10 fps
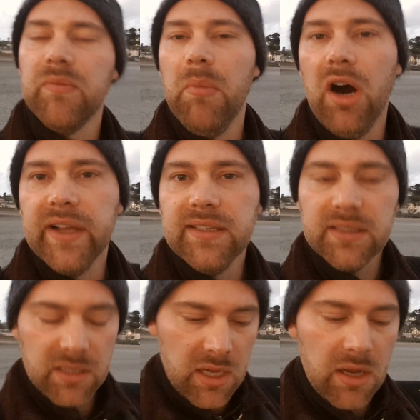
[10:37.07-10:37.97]

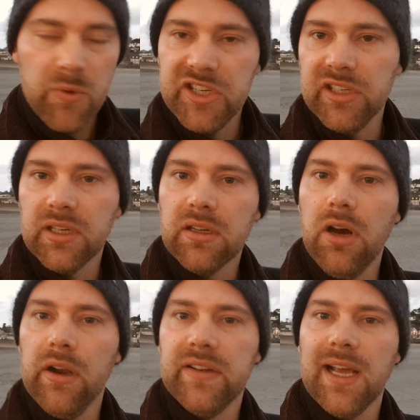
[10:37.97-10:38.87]
Mines, which are
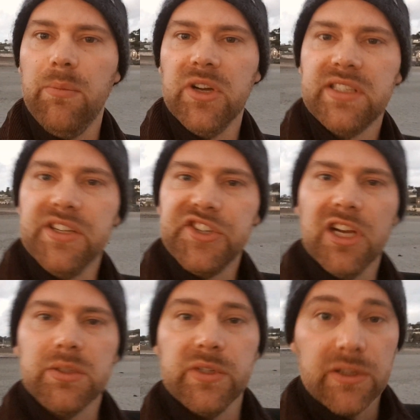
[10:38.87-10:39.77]
kind of down by St.
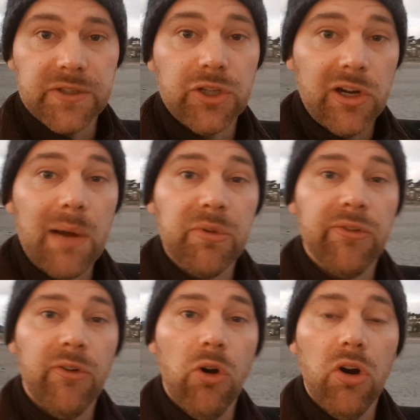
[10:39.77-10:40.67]
Just, which I've shot at
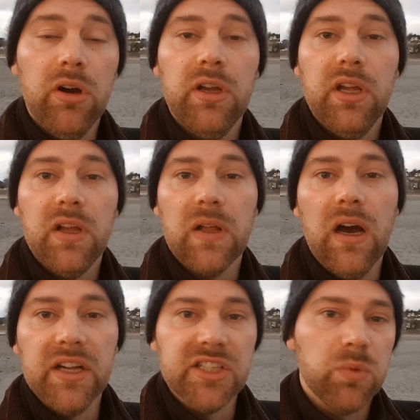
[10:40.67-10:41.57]
before,
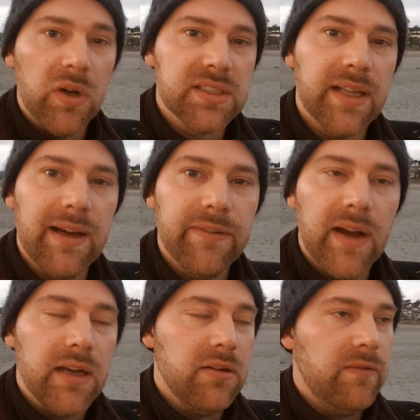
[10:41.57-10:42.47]
I just wasn't that
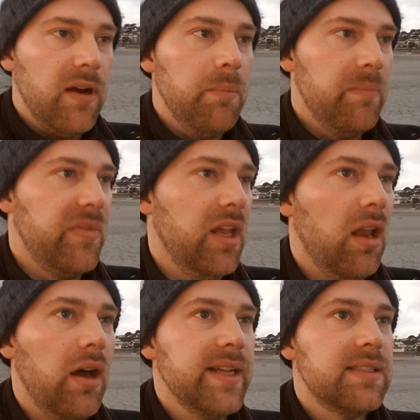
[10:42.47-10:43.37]
fan of the
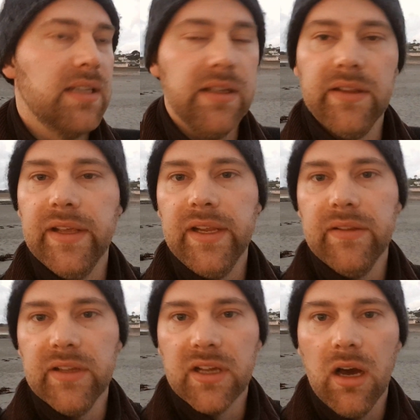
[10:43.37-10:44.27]
light and
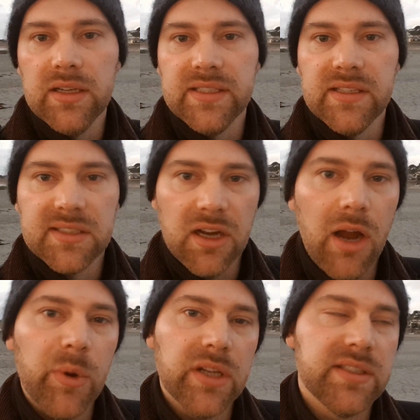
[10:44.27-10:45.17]
the colours in the
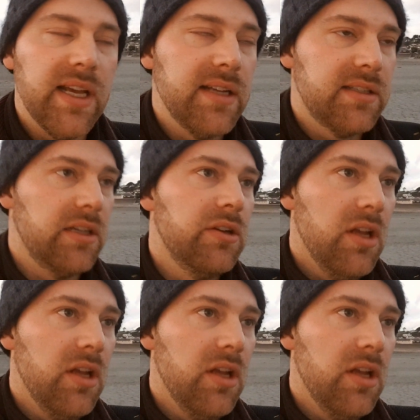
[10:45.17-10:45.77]
sky when I was there. So